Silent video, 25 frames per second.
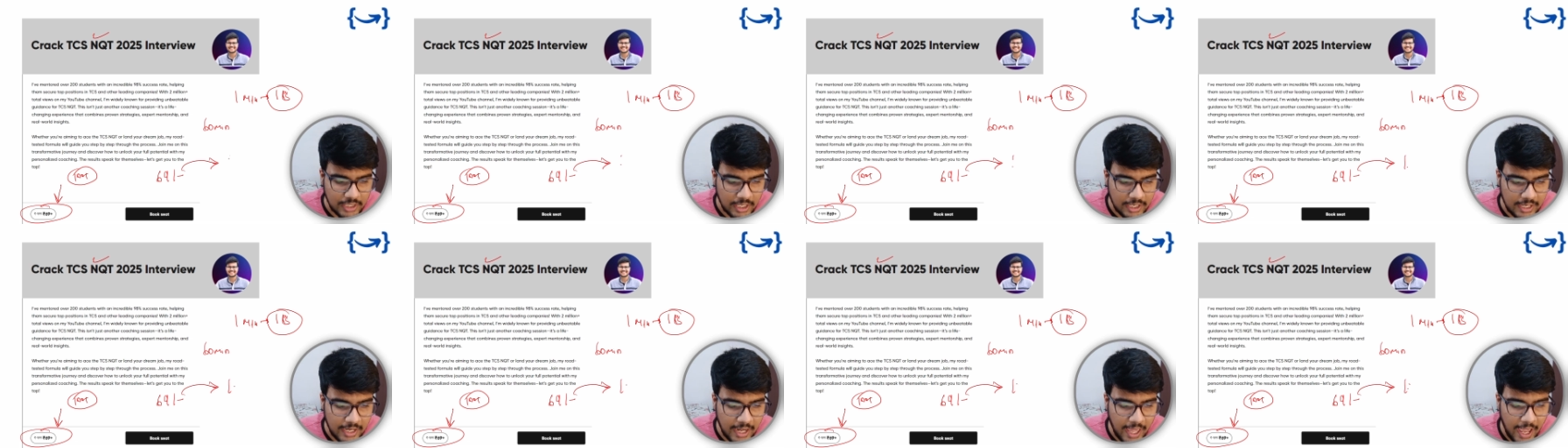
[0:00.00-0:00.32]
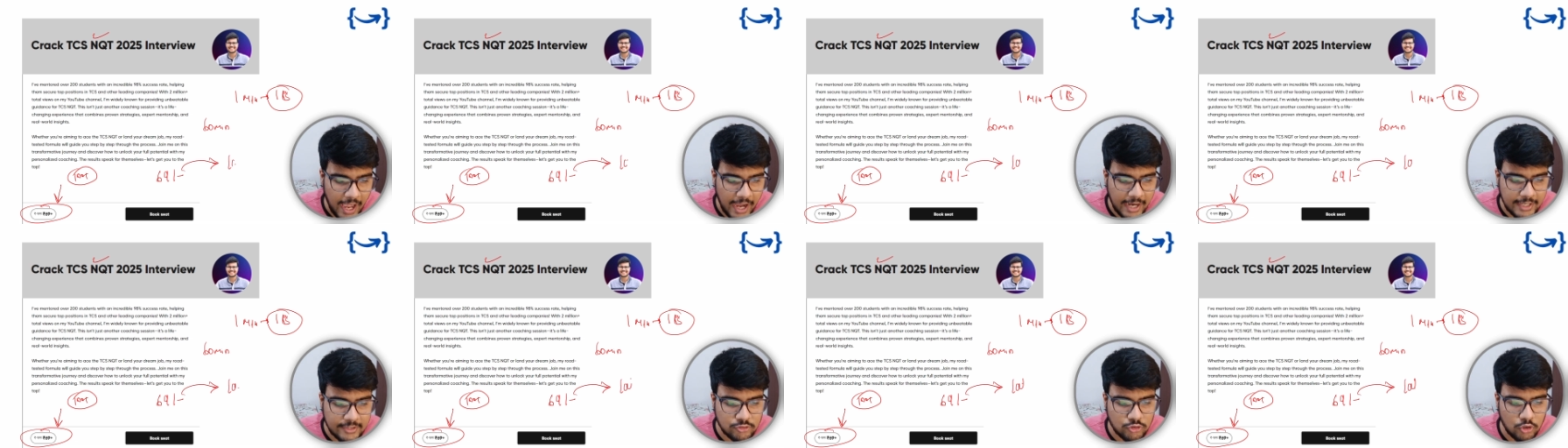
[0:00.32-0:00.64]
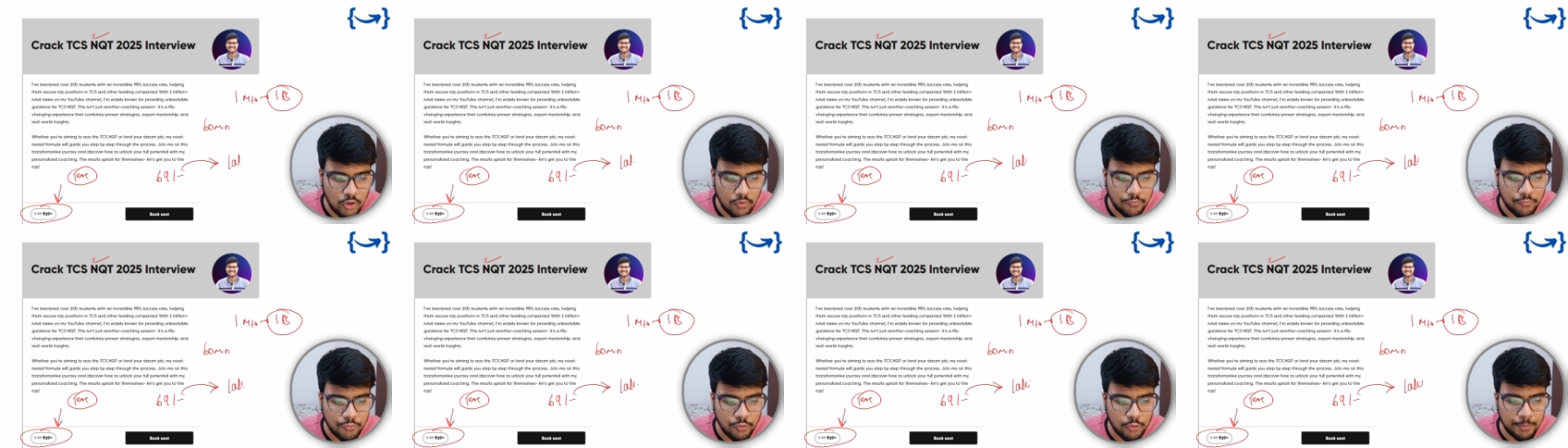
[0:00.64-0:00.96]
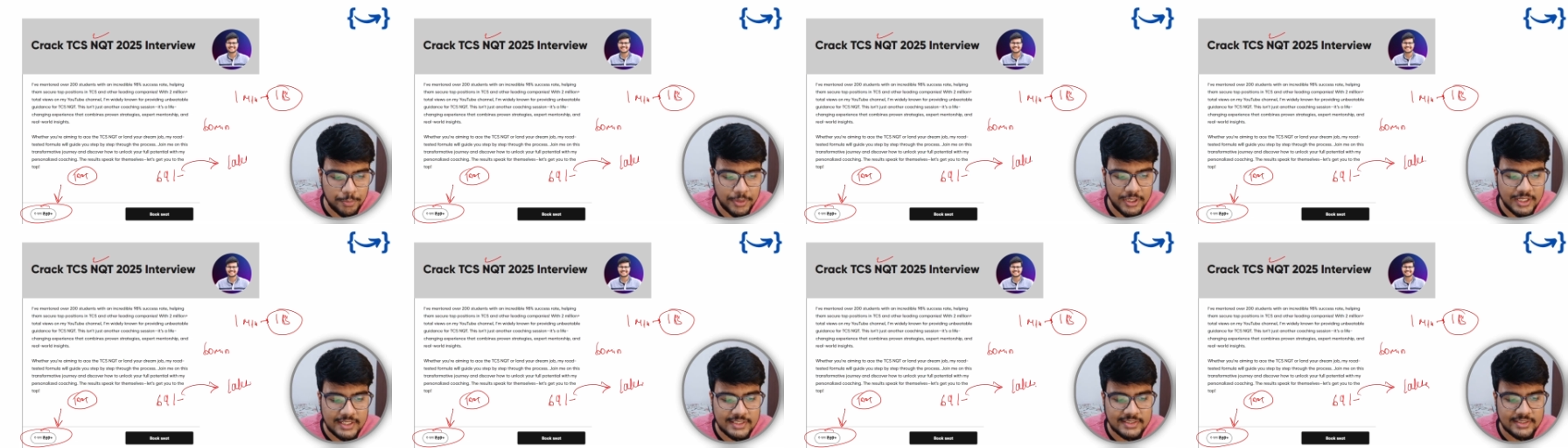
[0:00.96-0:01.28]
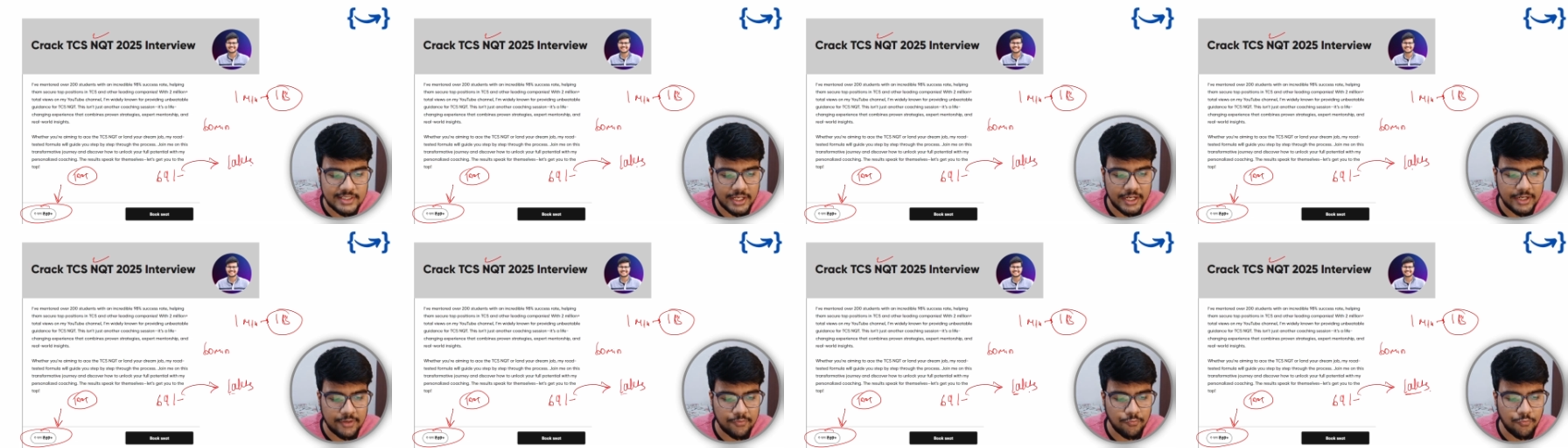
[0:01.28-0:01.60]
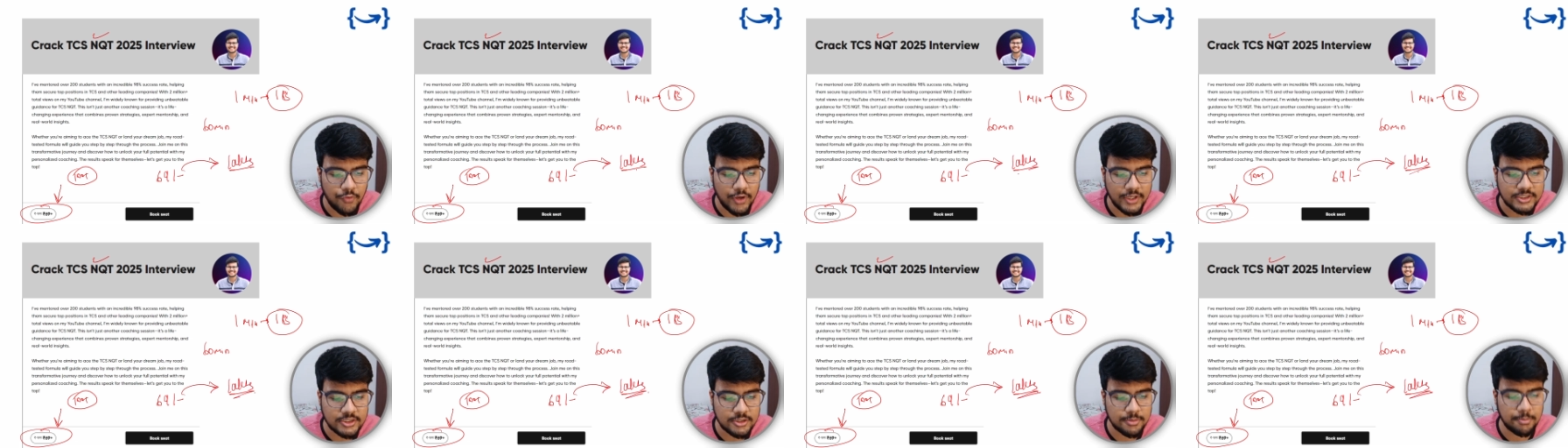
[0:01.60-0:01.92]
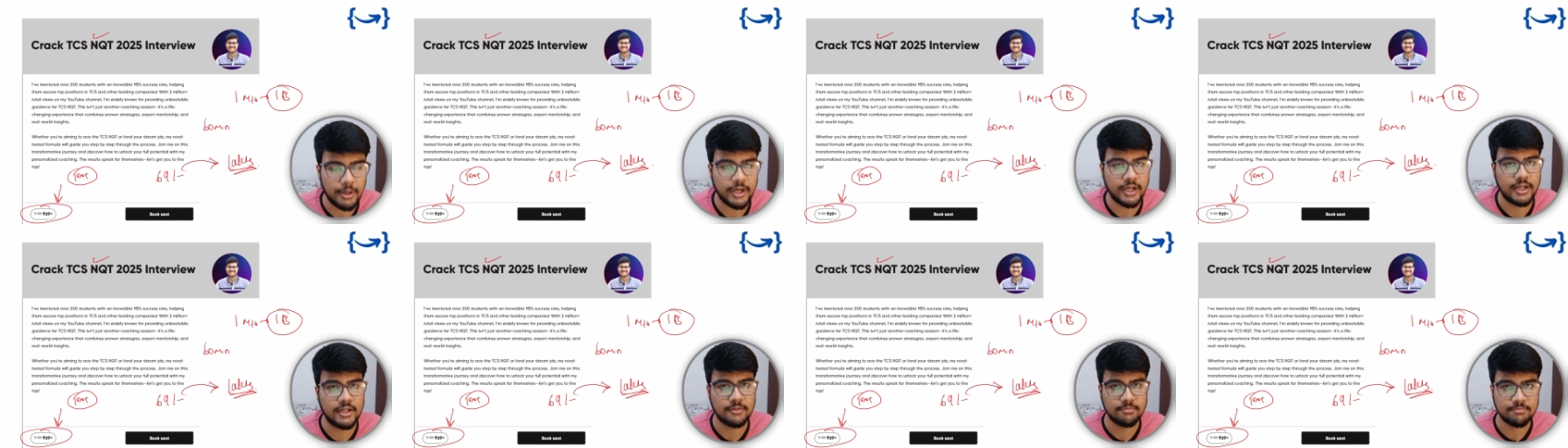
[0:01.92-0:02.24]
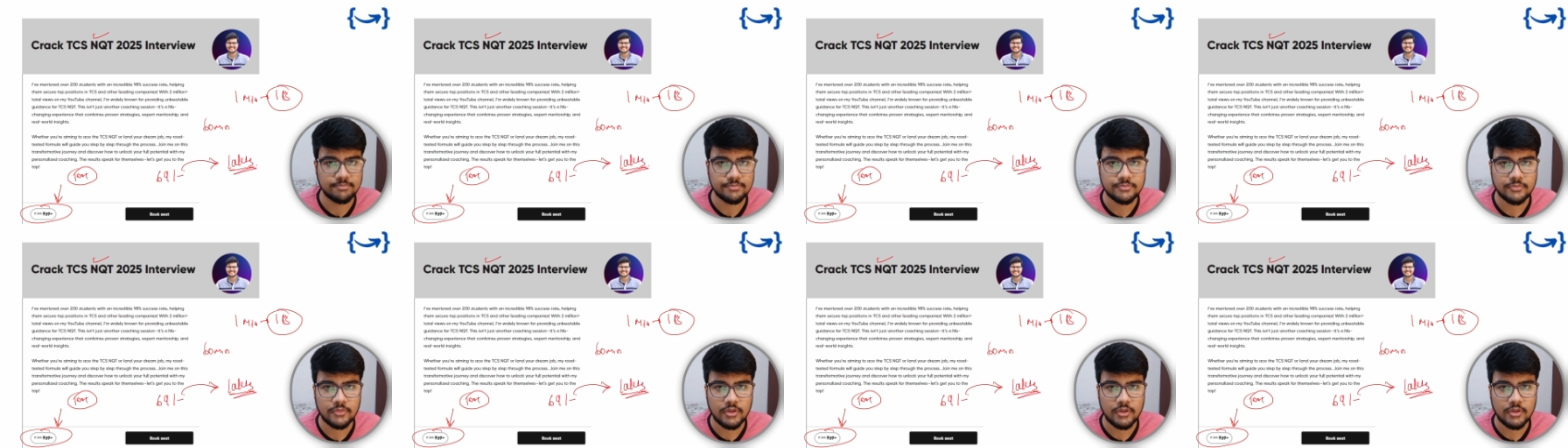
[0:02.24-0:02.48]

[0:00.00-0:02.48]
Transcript: the lakhs of rupees investment.